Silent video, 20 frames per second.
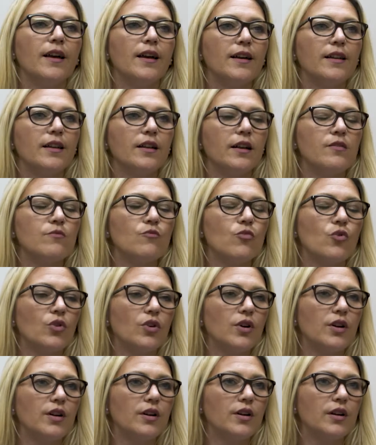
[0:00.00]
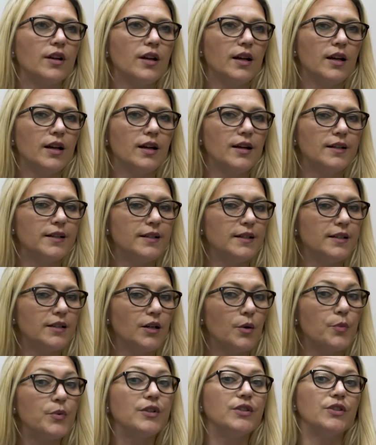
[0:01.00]
And have more uh,
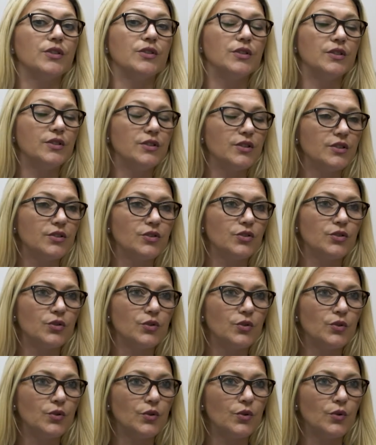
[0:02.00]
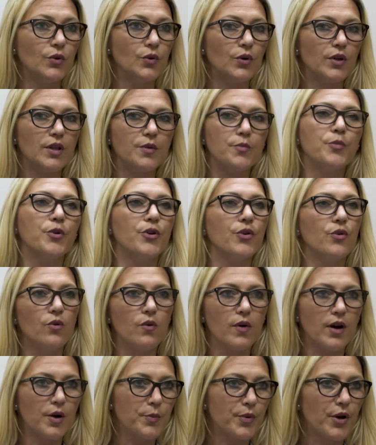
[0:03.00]
opportunity to improve
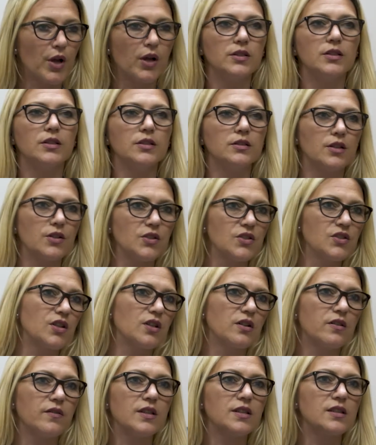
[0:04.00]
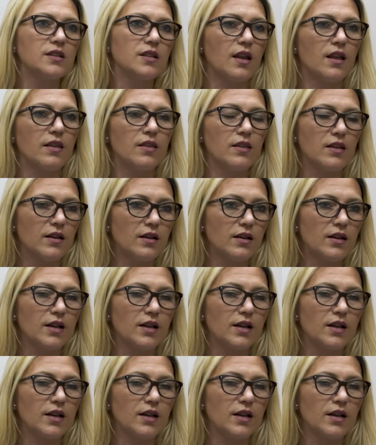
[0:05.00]
our product, our service, and uh,